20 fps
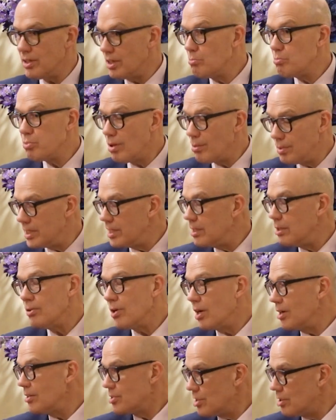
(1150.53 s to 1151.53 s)
and probably you
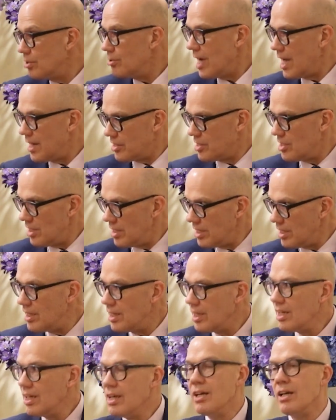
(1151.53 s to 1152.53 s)
are too, actually.
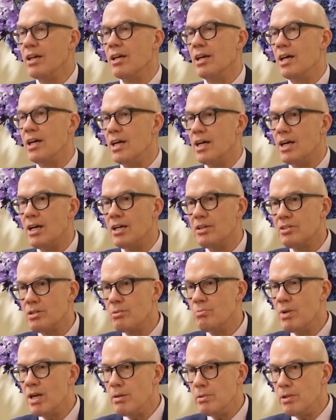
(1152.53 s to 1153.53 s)
So
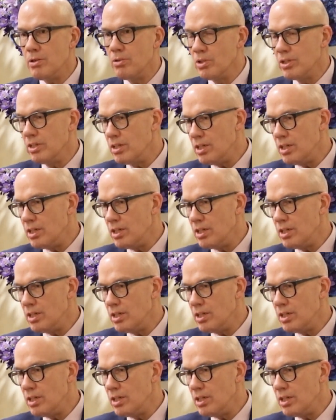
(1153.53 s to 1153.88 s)
maybe all you